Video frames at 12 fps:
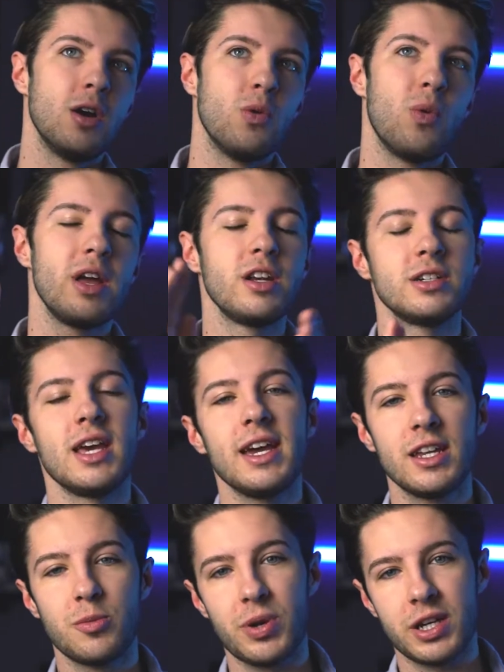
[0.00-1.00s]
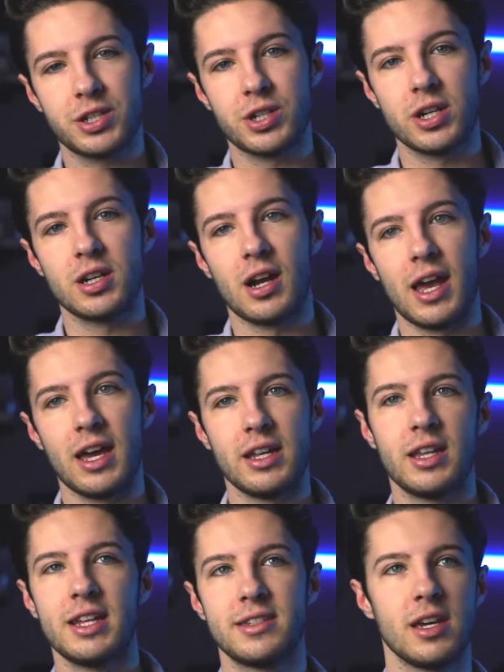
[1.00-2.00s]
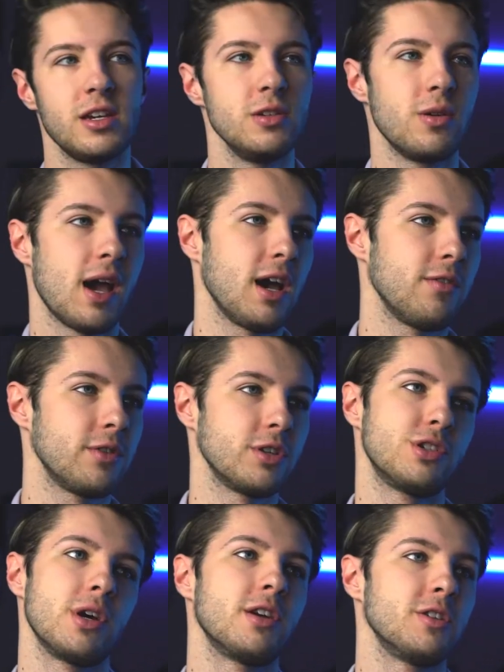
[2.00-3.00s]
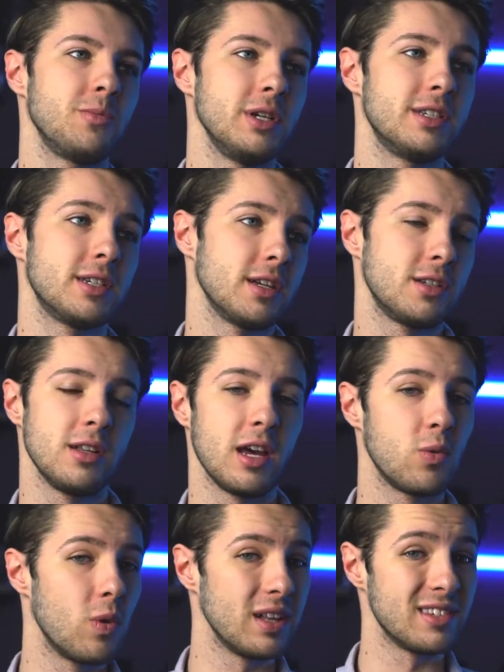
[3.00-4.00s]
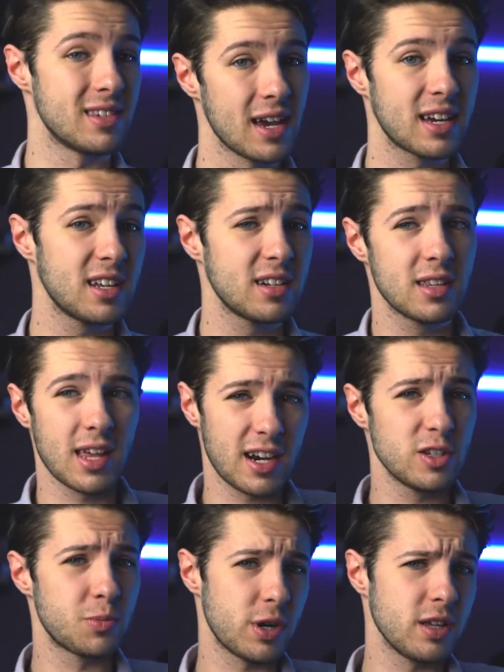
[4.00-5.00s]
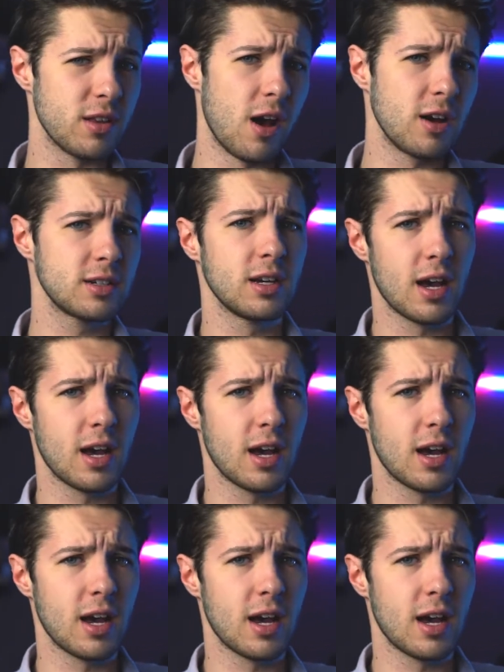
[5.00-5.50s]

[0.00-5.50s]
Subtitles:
When you're taking a picture, and let's say you have your shutter speed set to like 1 second, that is pretty long,